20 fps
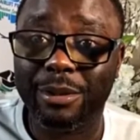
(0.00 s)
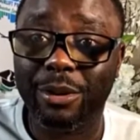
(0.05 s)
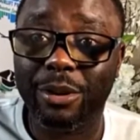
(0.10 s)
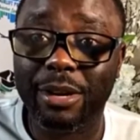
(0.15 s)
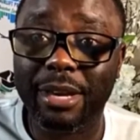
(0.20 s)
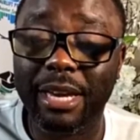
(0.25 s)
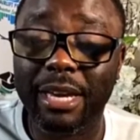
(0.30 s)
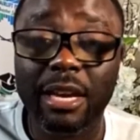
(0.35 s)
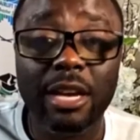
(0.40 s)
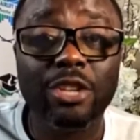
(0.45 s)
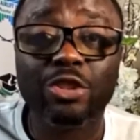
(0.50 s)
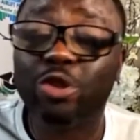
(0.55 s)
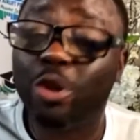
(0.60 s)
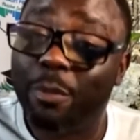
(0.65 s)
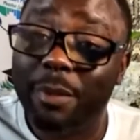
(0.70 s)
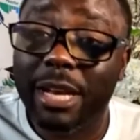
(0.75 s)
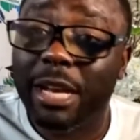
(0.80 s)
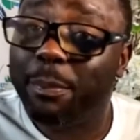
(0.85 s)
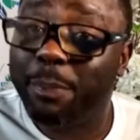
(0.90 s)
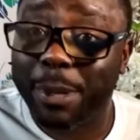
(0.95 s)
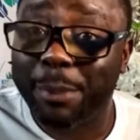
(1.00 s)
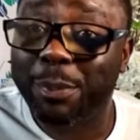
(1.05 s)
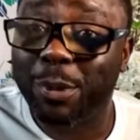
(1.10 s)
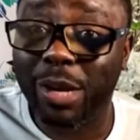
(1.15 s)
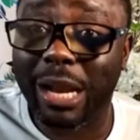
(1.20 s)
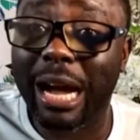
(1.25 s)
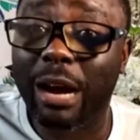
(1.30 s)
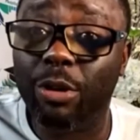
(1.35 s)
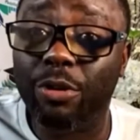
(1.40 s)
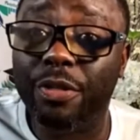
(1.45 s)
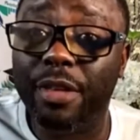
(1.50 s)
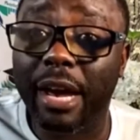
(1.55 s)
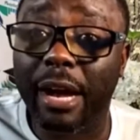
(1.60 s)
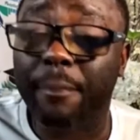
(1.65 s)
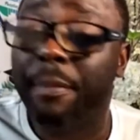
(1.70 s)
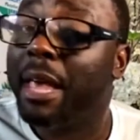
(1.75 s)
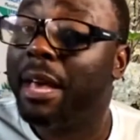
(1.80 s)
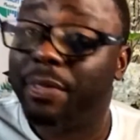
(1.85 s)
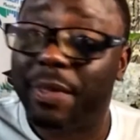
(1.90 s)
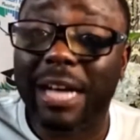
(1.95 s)
Okay, so many people out
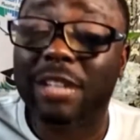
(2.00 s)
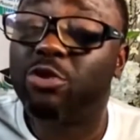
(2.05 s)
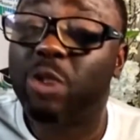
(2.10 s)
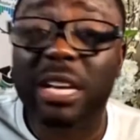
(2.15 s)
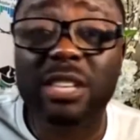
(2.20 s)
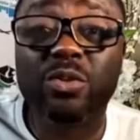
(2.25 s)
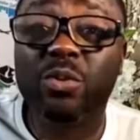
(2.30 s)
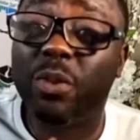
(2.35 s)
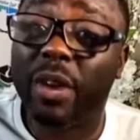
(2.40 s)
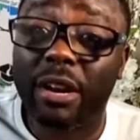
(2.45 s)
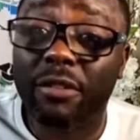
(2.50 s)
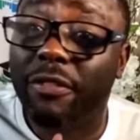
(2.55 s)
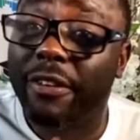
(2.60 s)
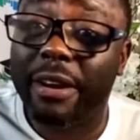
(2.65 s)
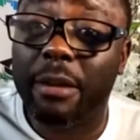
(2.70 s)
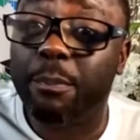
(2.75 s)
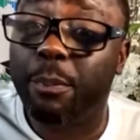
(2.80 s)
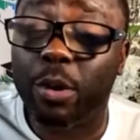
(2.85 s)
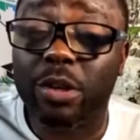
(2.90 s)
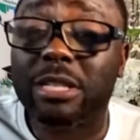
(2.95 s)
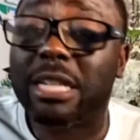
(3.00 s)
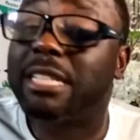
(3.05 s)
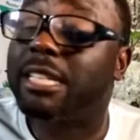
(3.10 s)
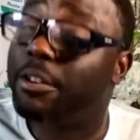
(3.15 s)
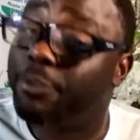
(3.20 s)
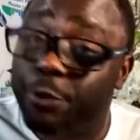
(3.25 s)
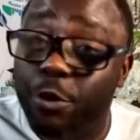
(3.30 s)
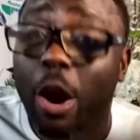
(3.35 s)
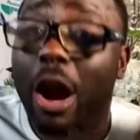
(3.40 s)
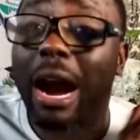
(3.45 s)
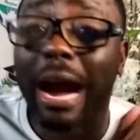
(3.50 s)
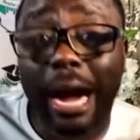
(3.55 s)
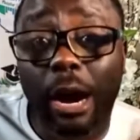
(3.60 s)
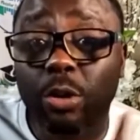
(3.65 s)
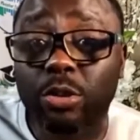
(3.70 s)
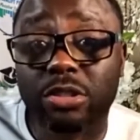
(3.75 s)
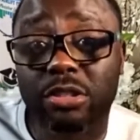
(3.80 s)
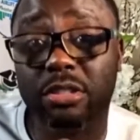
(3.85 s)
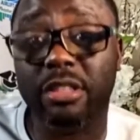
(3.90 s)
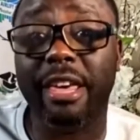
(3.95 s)
there. That's why it's very, very important. If you are
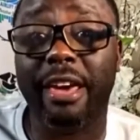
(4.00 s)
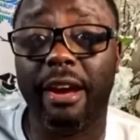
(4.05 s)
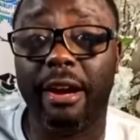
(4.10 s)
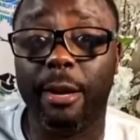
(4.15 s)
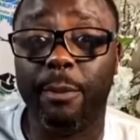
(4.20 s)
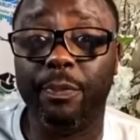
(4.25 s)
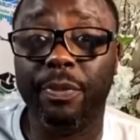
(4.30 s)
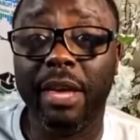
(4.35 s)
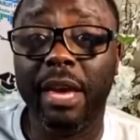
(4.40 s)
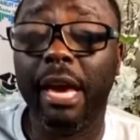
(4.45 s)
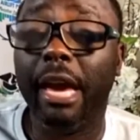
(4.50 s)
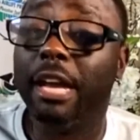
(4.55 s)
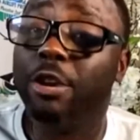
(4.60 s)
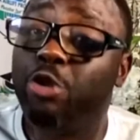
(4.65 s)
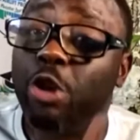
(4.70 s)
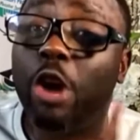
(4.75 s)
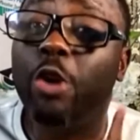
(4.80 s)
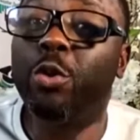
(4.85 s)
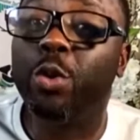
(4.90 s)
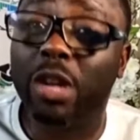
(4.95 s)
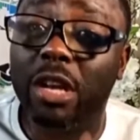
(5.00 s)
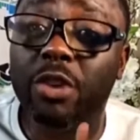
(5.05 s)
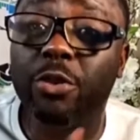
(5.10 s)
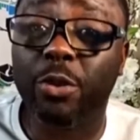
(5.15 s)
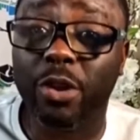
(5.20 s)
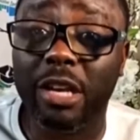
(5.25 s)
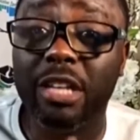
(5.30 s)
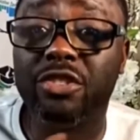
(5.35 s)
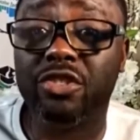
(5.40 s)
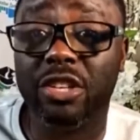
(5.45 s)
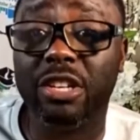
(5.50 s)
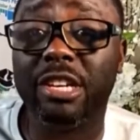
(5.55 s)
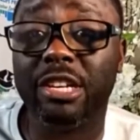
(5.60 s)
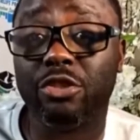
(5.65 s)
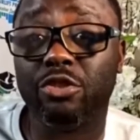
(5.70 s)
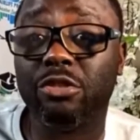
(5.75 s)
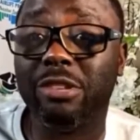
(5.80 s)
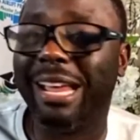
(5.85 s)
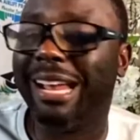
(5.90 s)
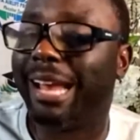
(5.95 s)
out there and you are really, really
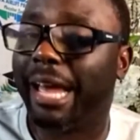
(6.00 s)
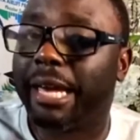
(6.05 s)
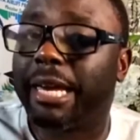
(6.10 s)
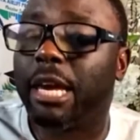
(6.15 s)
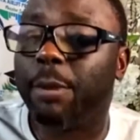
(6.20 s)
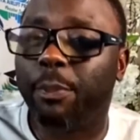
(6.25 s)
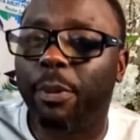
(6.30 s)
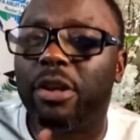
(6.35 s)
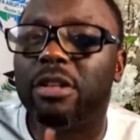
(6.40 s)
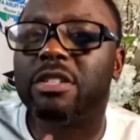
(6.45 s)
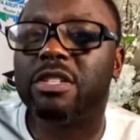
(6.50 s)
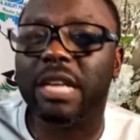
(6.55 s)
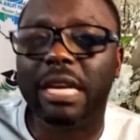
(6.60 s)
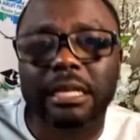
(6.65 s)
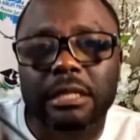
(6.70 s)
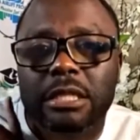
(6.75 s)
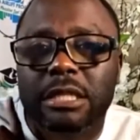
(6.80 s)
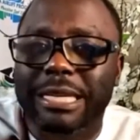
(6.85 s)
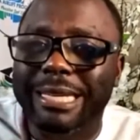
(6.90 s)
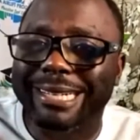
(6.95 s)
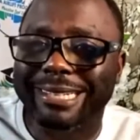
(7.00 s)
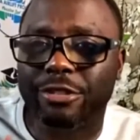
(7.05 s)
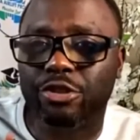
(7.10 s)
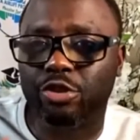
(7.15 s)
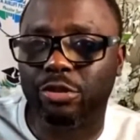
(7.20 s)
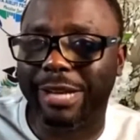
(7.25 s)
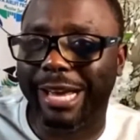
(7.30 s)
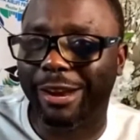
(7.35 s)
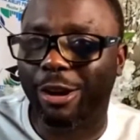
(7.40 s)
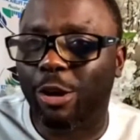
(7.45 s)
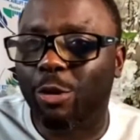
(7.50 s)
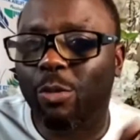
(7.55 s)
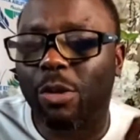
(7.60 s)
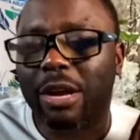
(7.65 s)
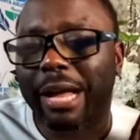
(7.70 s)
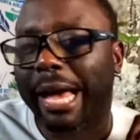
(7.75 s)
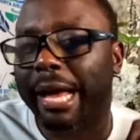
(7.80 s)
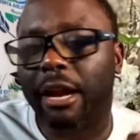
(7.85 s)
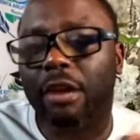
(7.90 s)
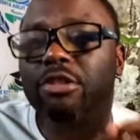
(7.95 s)
serious student, and I keep on saying serious student,
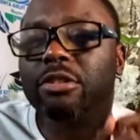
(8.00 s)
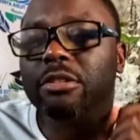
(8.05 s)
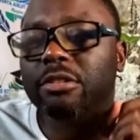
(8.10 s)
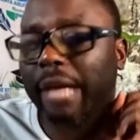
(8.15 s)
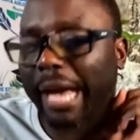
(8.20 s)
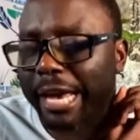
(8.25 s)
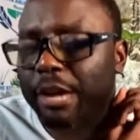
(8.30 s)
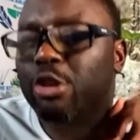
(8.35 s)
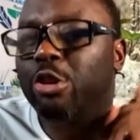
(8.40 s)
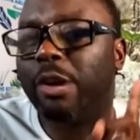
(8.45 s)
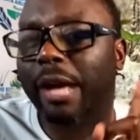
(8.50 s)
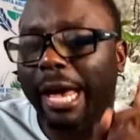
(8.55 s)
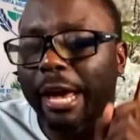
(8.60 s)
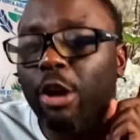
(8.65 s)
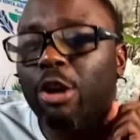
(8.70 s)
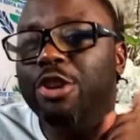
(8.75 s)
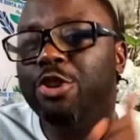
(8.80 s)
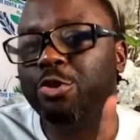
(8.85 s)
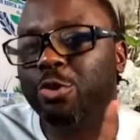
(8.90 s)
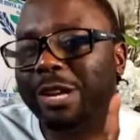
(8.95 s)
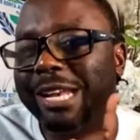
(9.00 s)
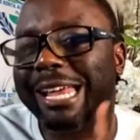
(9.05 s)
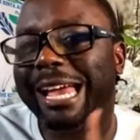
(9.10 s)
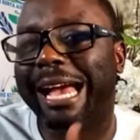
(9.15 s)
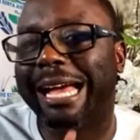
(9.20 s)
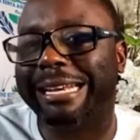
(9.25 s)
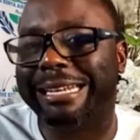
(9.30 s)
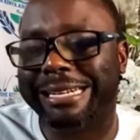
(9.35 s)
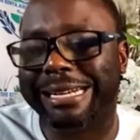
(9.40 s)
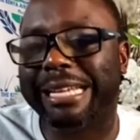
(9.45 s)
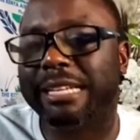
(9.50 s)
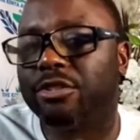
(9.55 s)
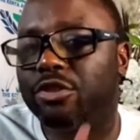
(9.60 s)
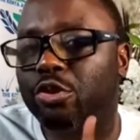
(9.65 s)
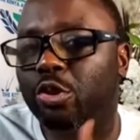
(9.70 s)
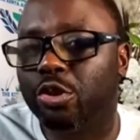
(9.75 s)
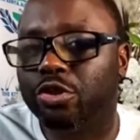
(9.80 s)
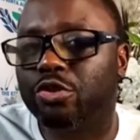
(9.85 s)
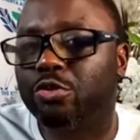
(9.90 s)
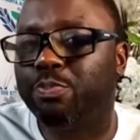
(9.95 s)
I don't usually address
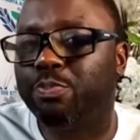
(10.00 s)
those